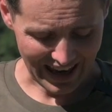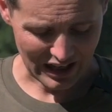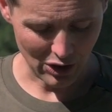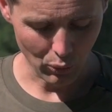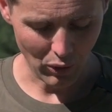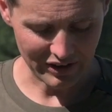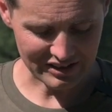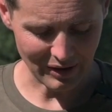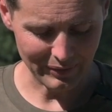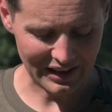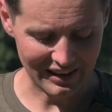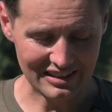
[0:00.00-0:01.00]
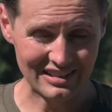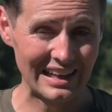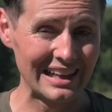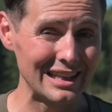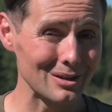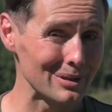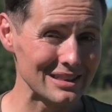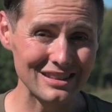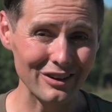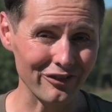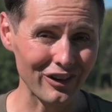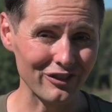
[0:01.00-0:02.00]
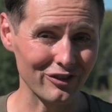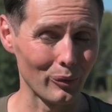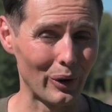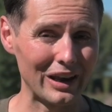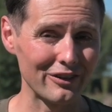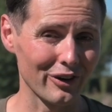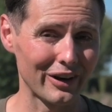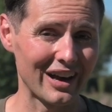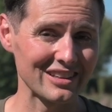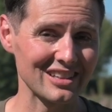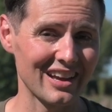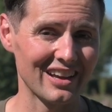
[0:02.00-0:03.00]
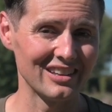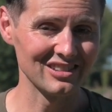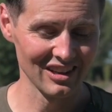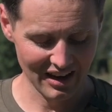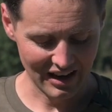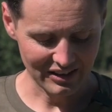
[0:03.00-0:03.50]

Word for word: and you want something that's a little bit different from what everyone else has,